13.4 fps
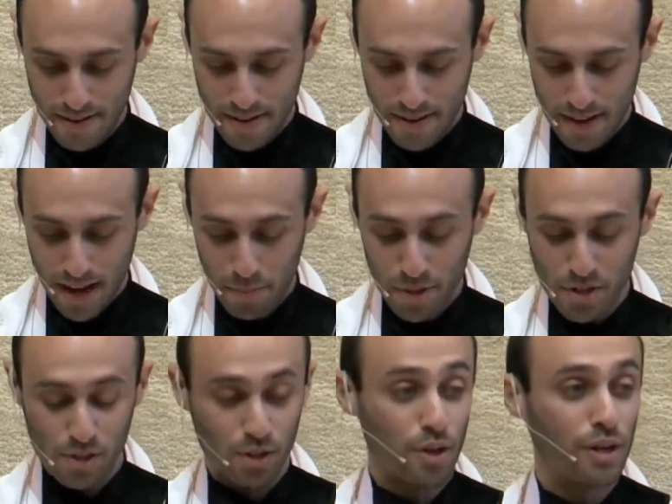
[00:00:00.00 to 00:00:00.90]
I miss
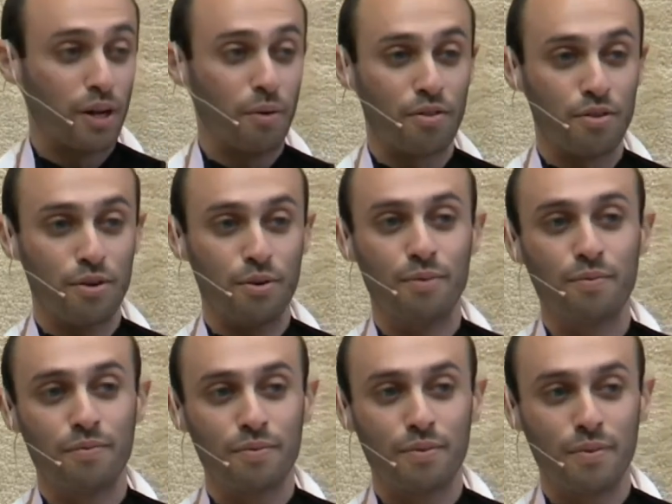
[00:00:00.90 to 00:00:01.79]
learning with you
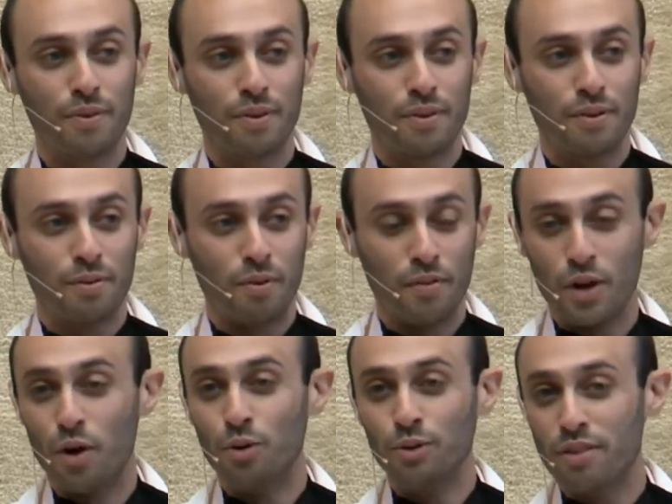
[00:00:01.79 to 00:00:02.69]
when the
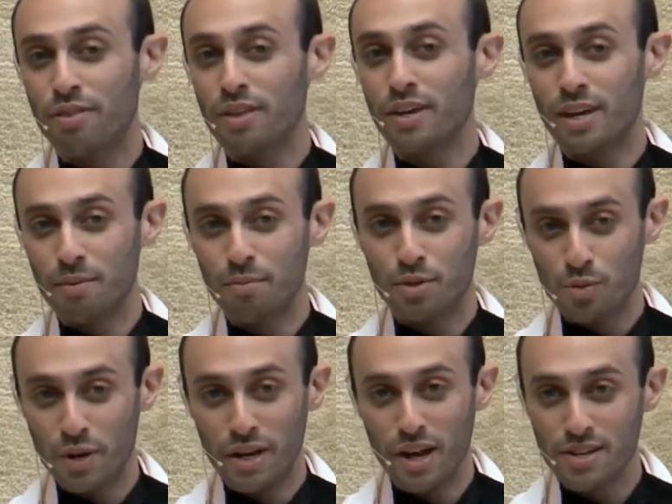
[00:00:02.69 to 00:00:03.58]
only thing in
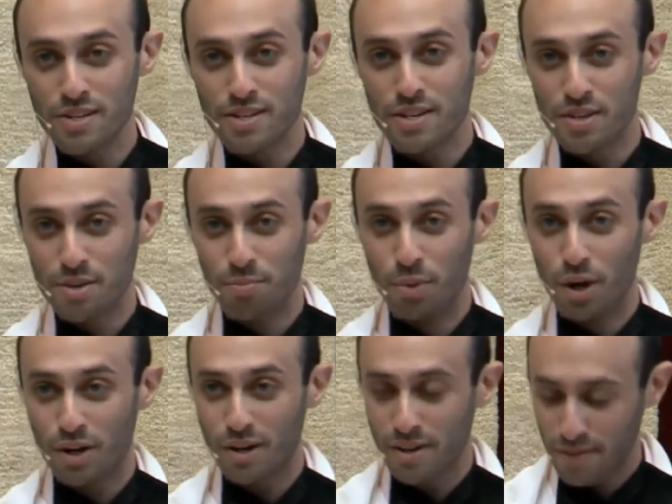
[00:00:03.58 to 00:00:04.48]
between us is a
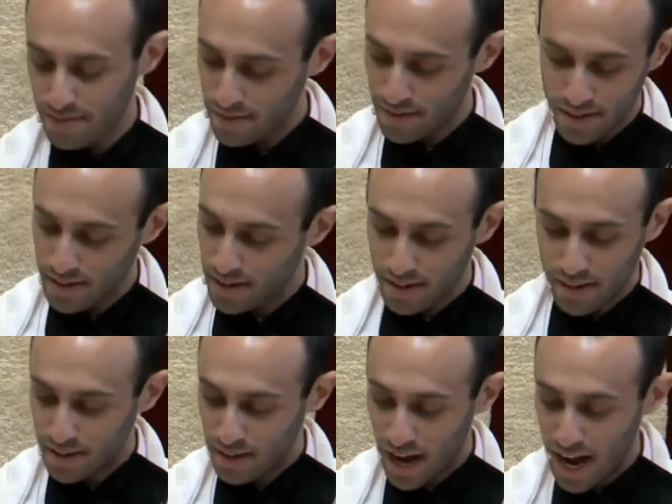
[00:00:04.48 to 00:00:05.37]
book,
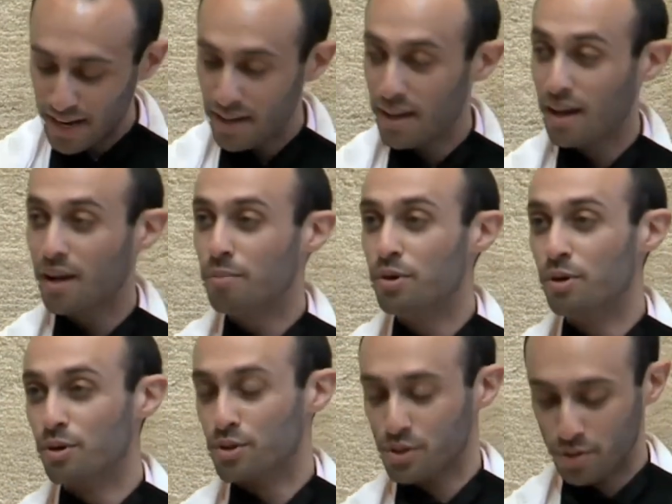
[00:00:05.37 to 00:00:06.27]
not a
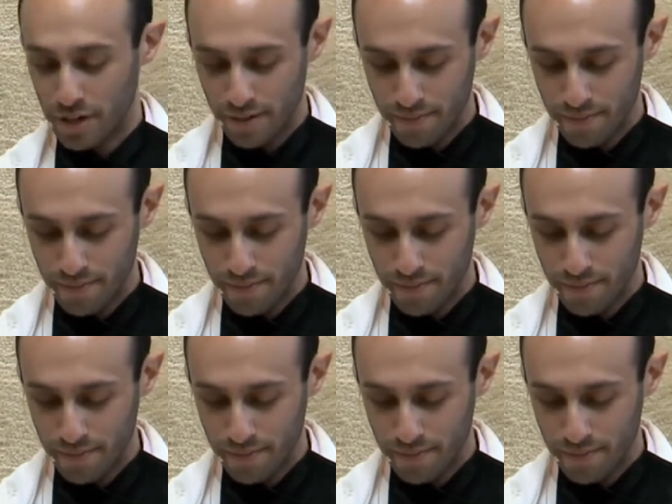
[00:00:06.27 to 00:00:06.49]
computer screen.